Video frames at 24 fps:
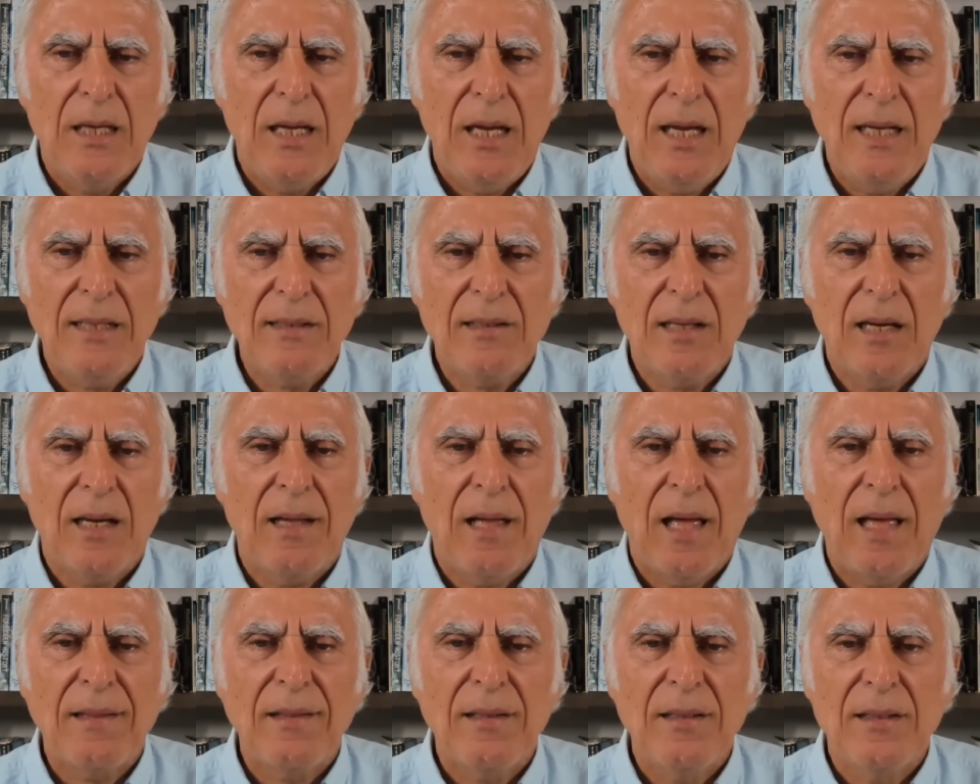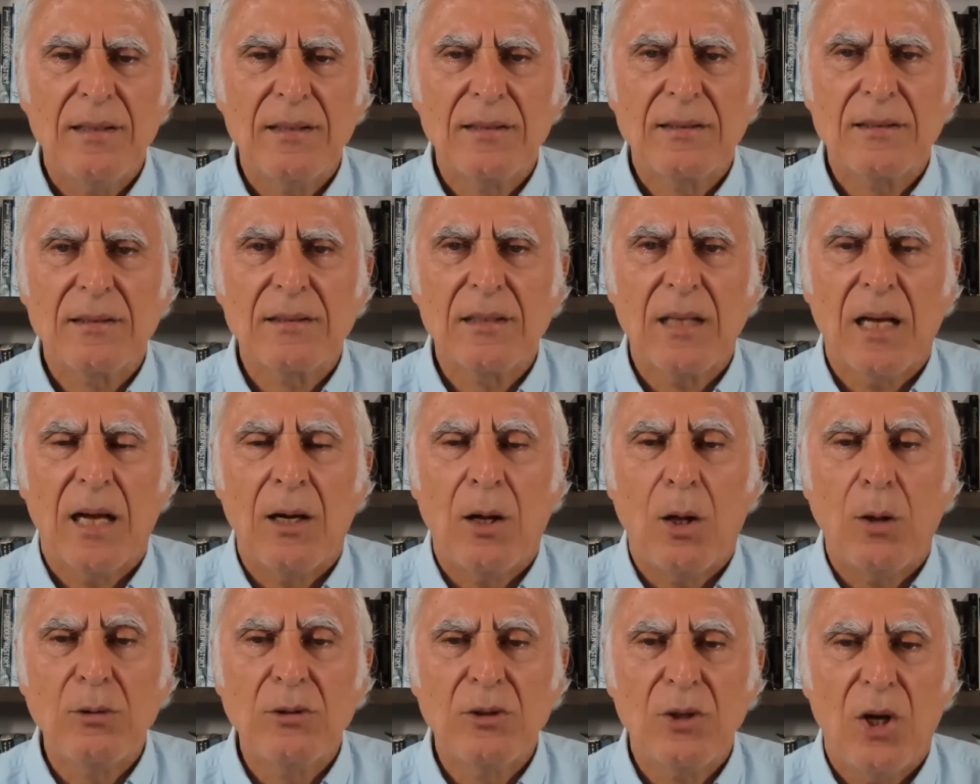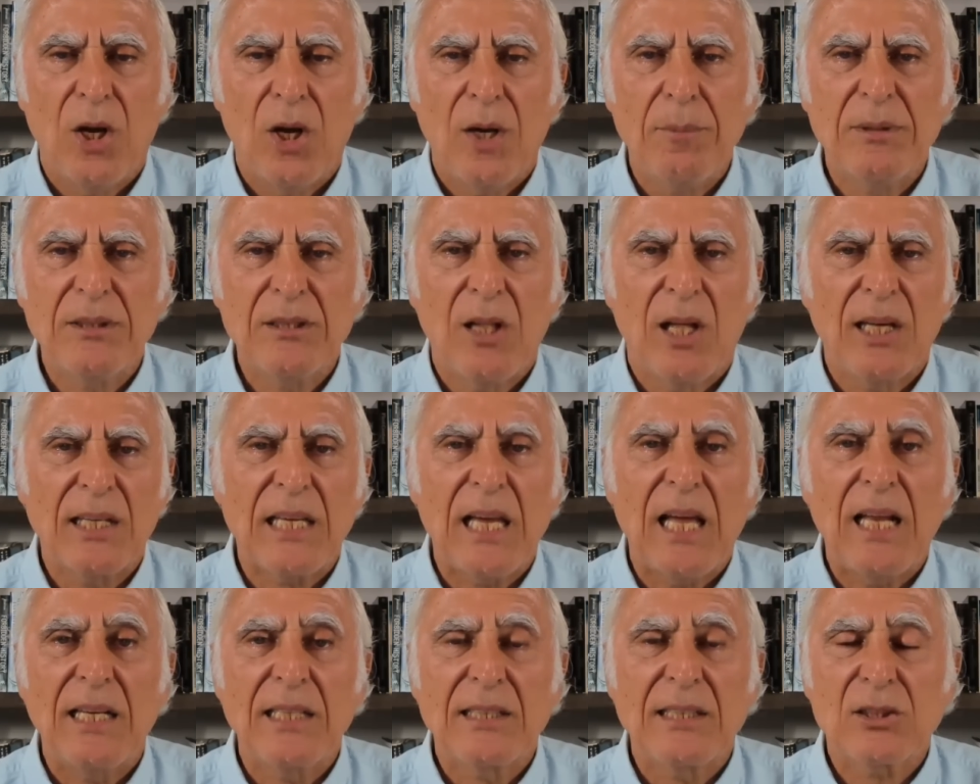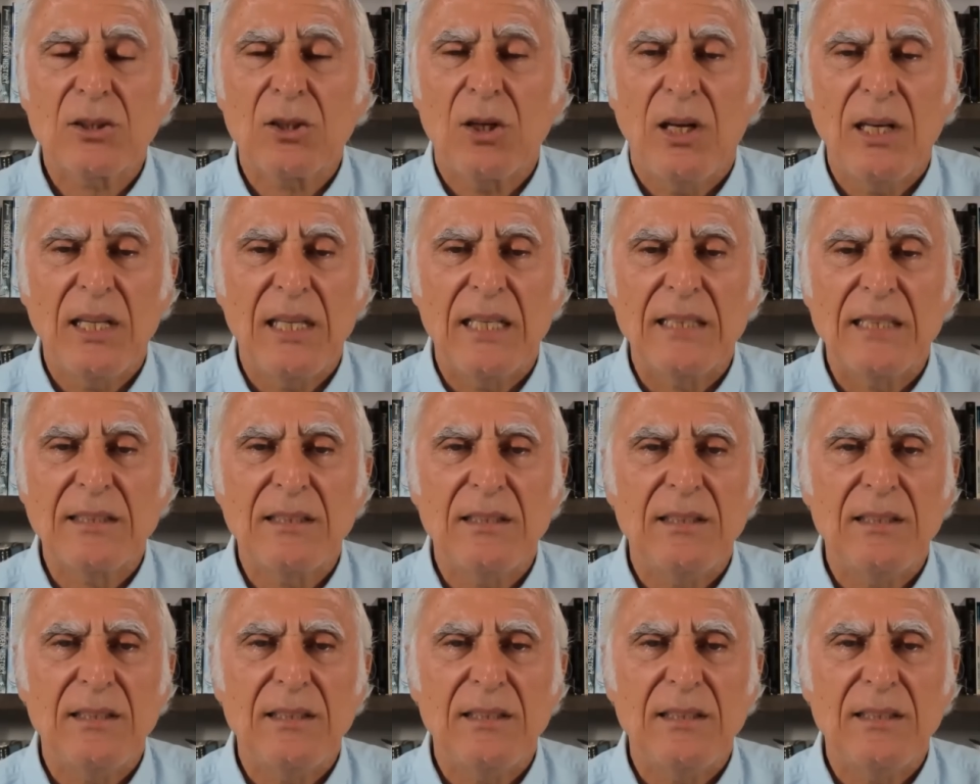and others, old-timers like Alex Collier,